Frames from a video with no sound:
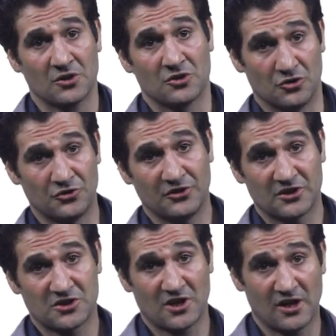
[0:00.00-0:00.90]
Using the
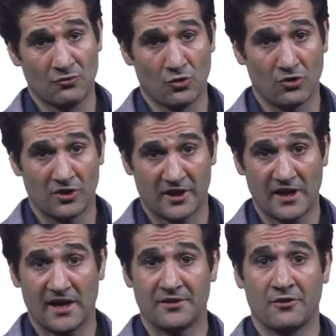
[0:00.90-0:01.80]
chain rule
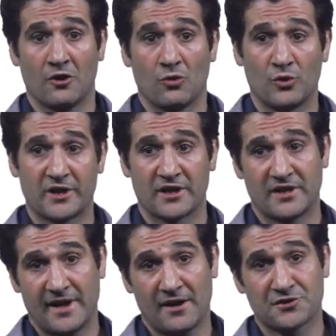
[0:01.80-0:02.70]
again, we can
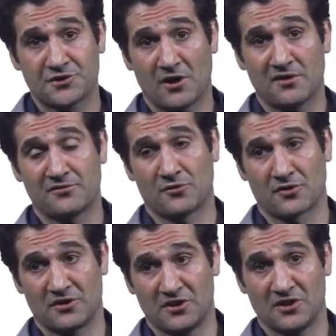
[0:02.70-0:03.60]
now solve for
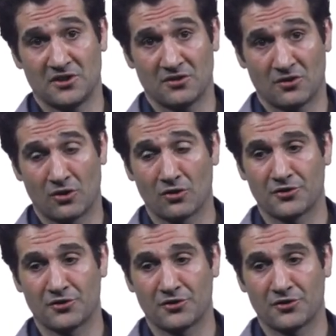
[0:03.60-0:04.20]
the whole